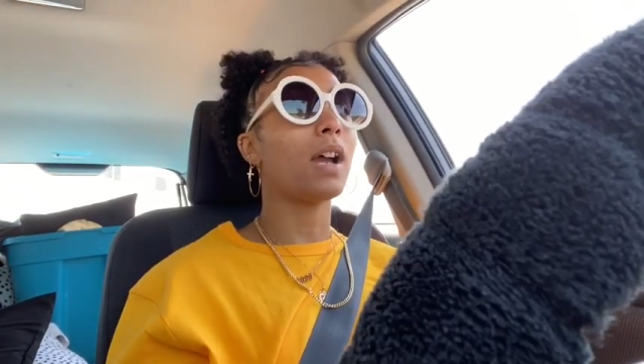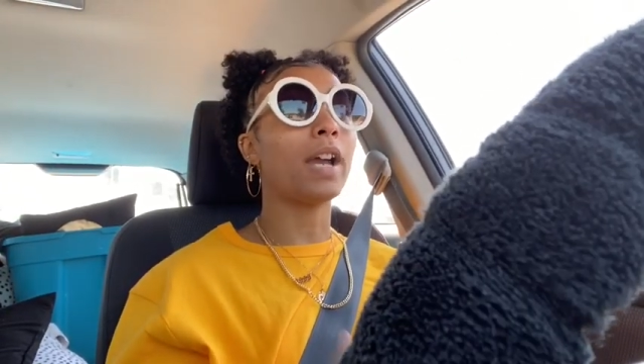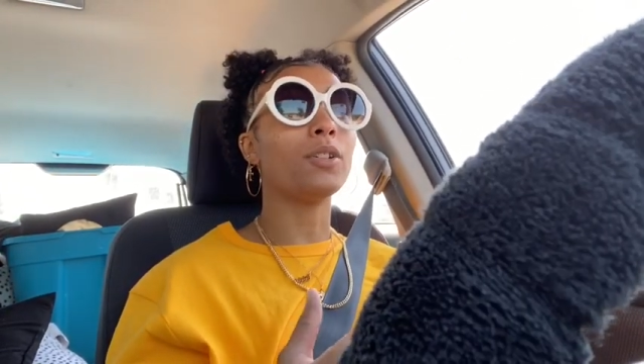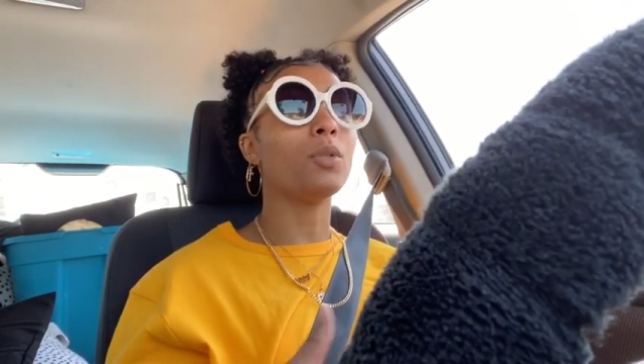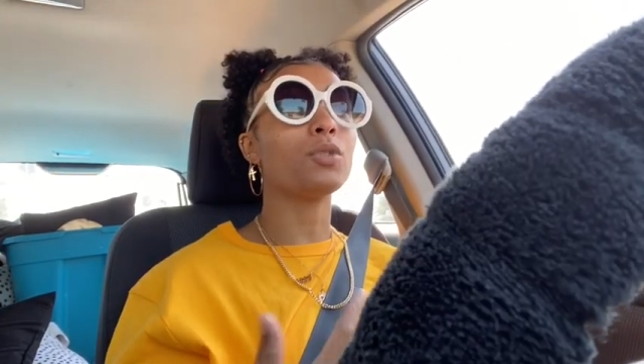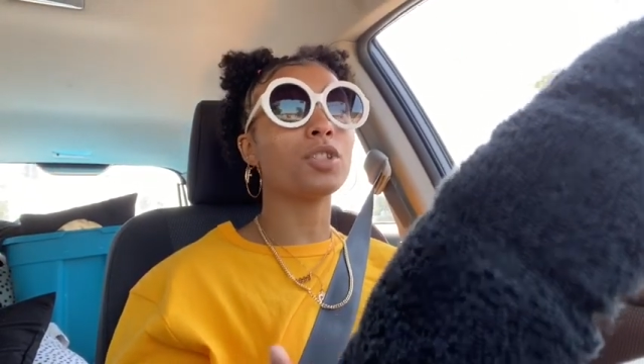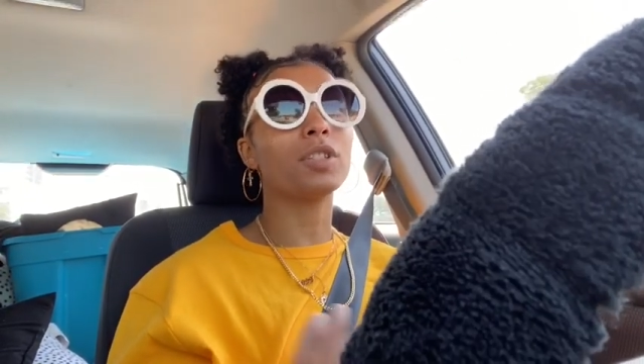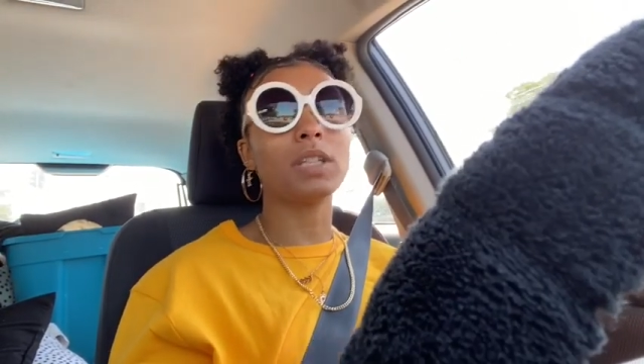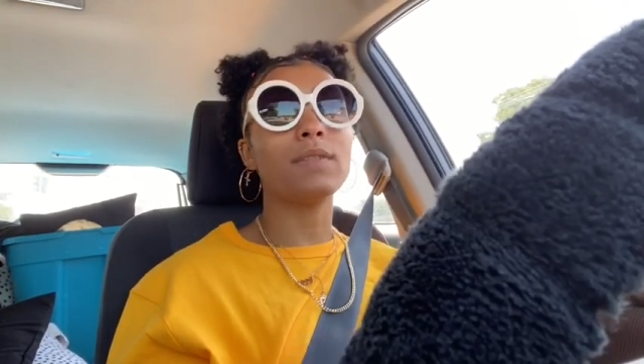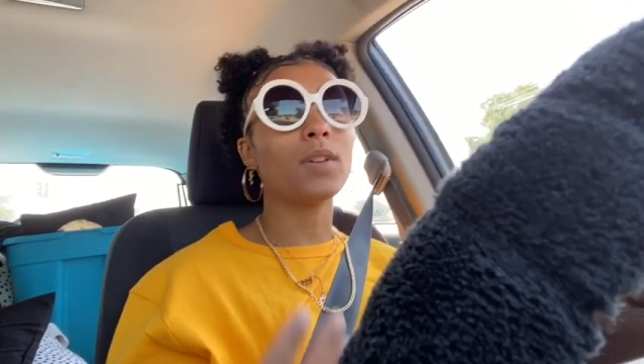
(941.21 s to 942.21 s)
I don't
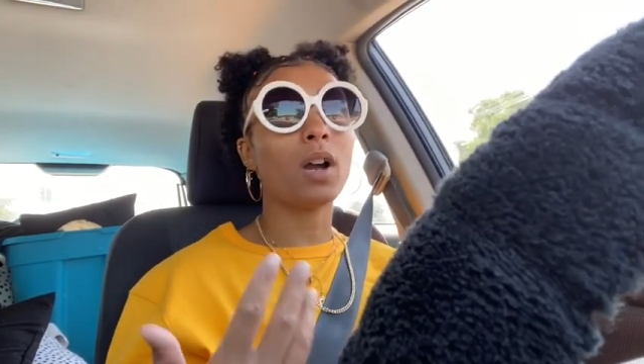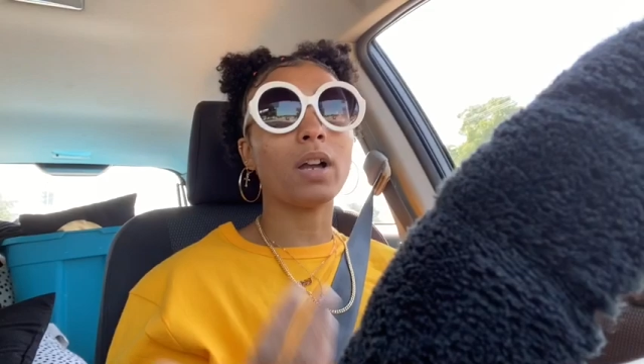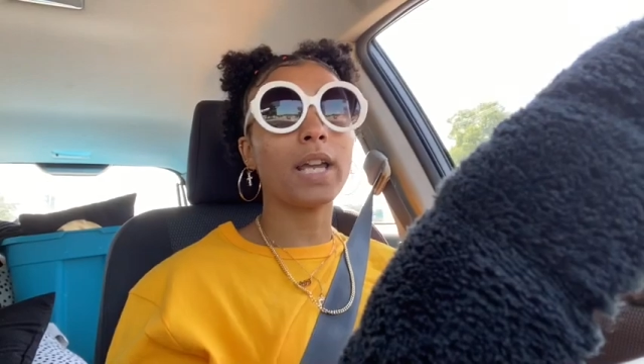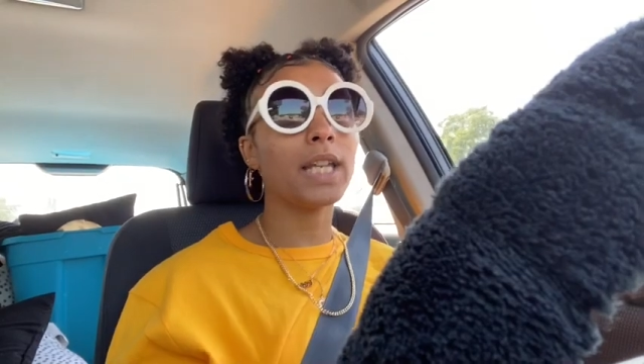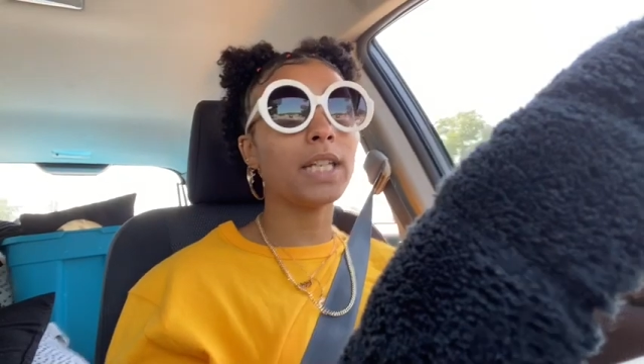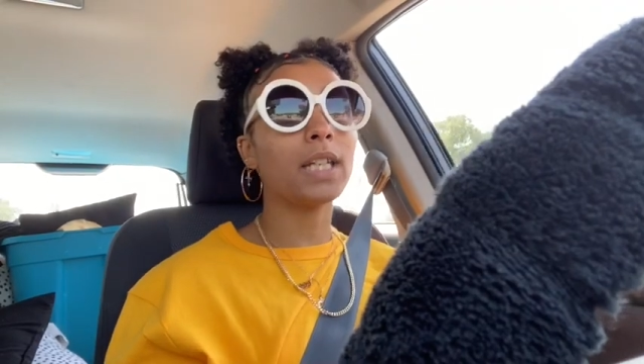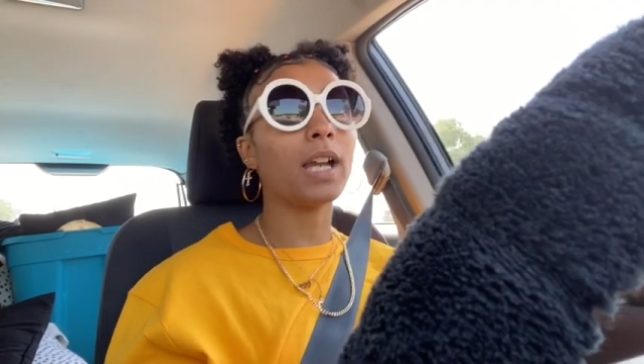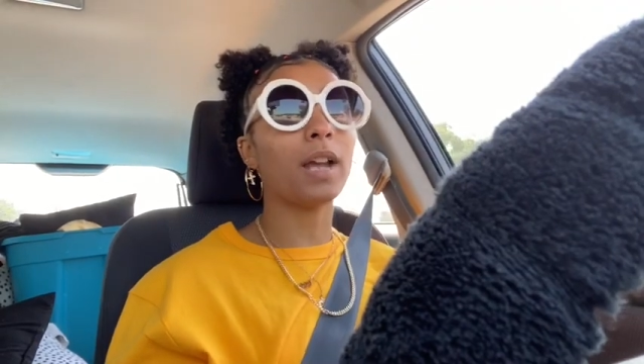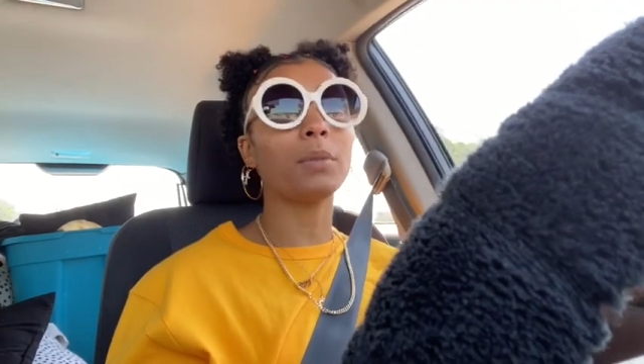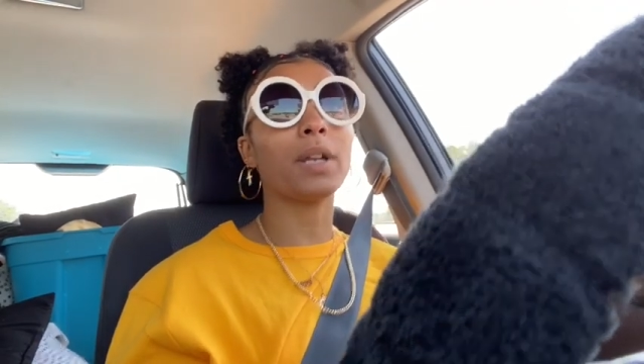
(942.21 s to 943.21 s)
just leave y'all
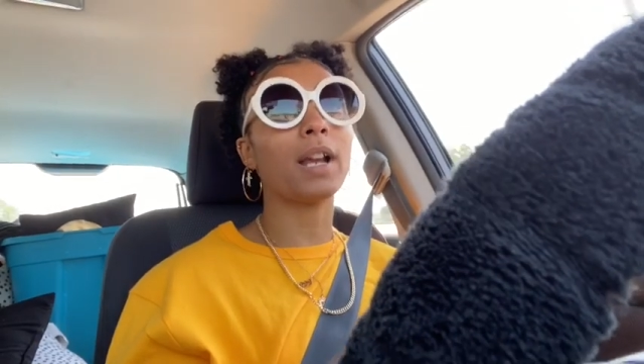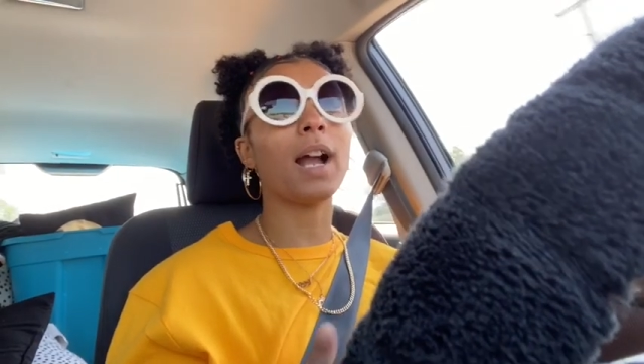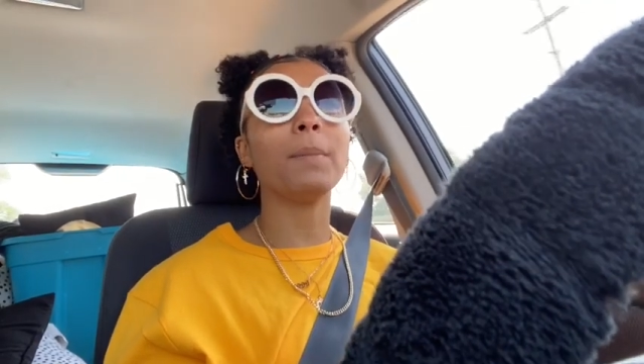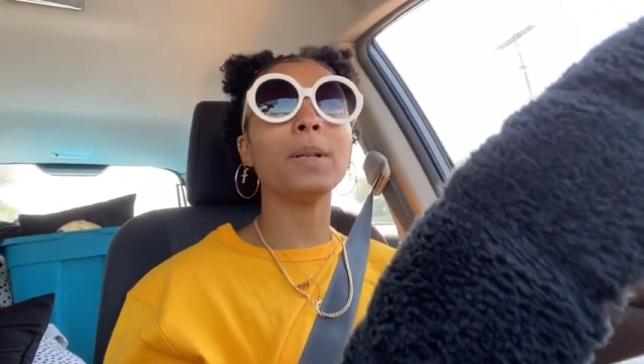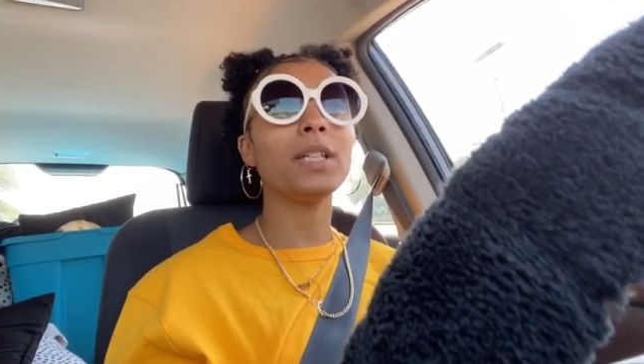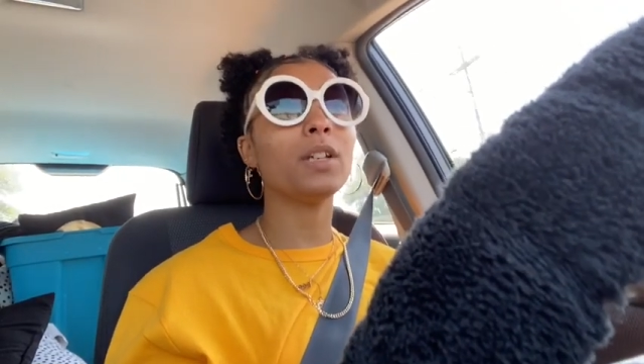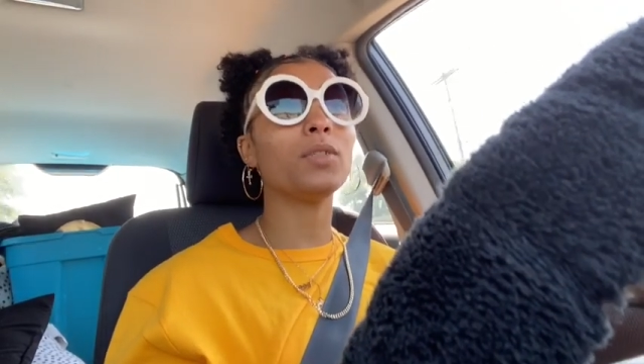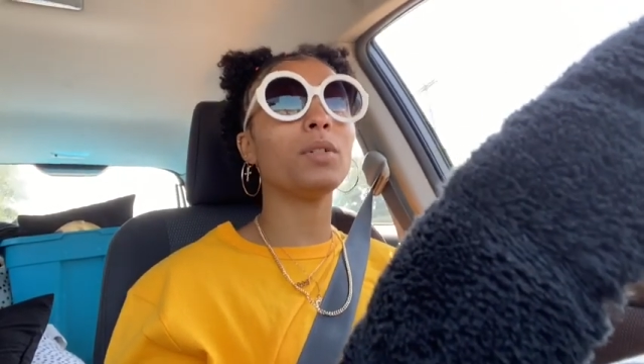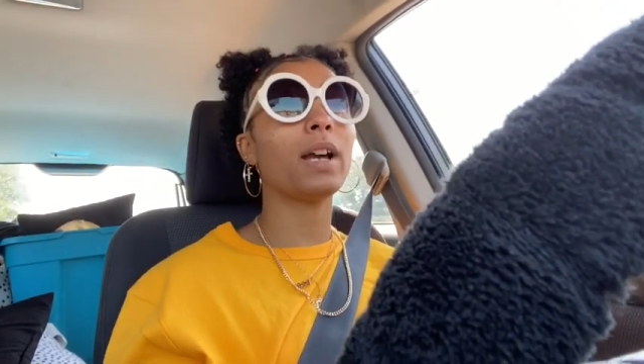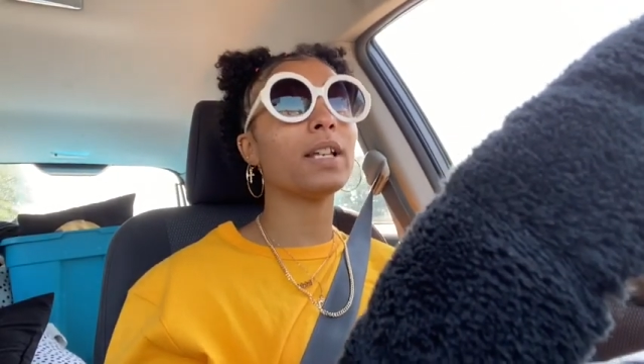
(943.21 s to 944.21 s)
hanging. I don't care how many of
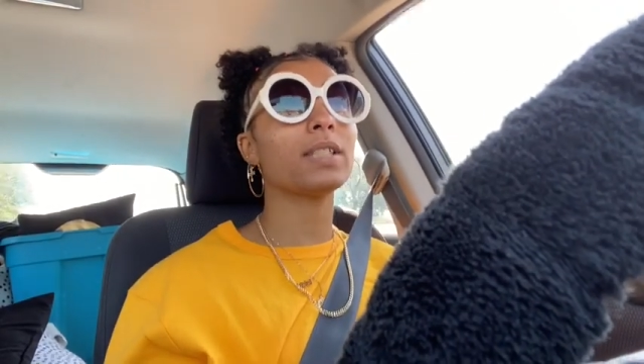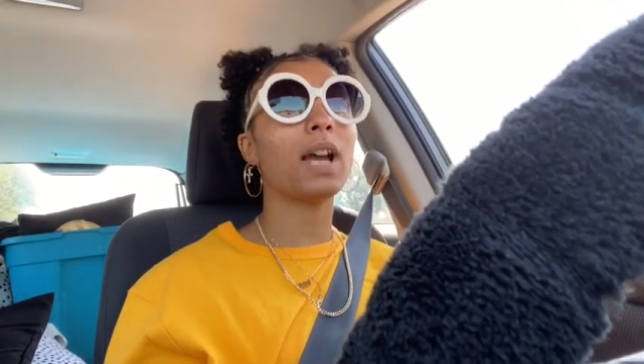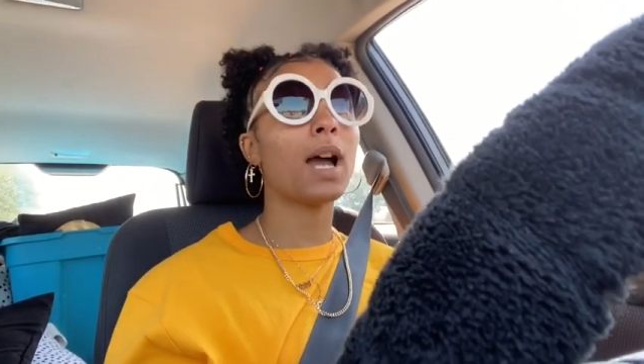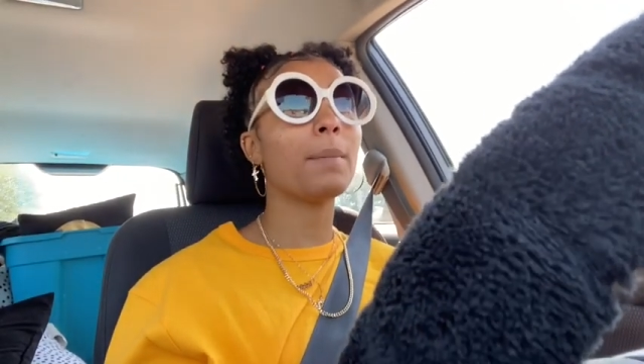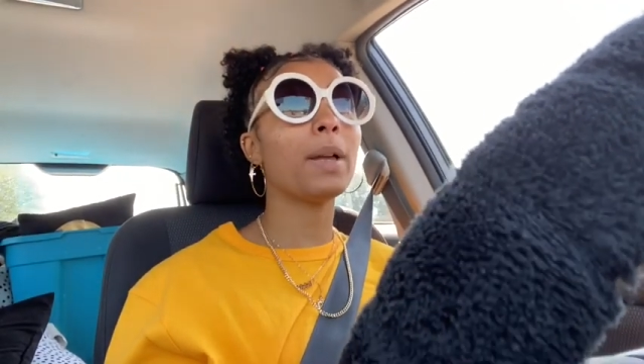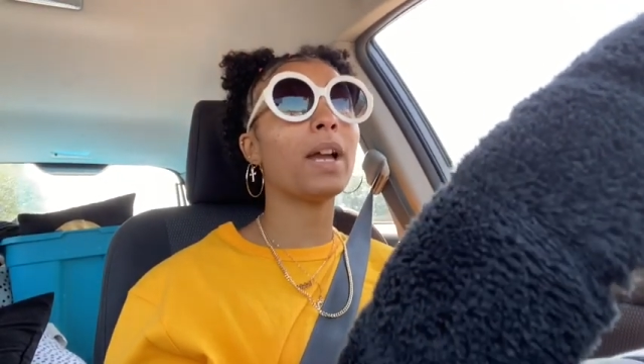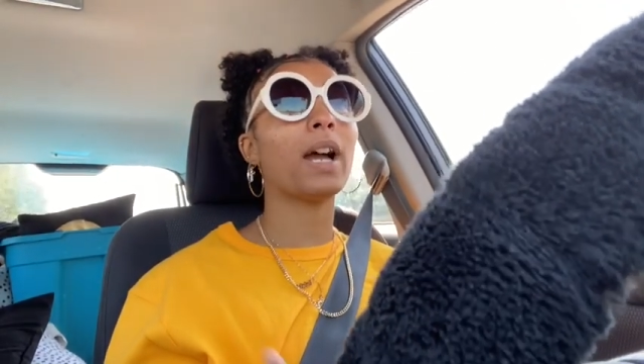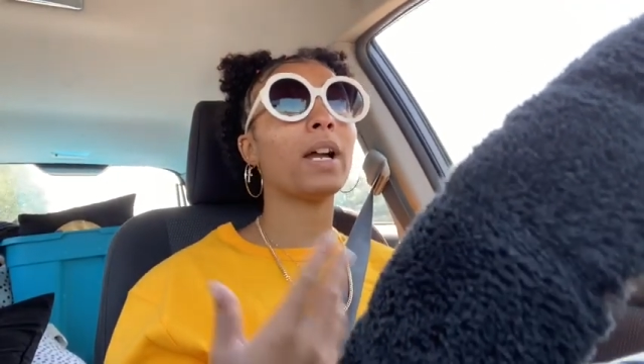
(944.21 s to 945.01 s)
you guys comment,